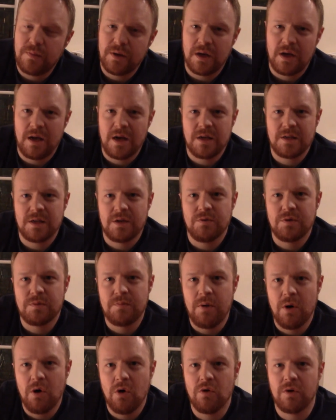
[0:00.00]
But as I was
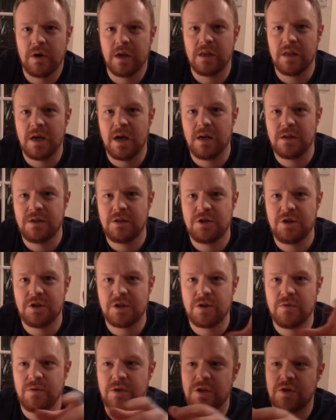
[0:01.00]
pouring that,
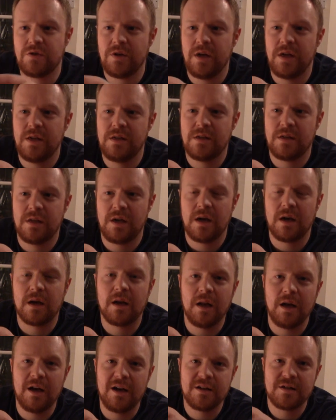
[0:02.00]
just going straight into that
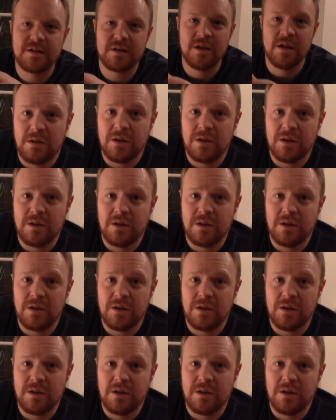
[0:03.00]
glass,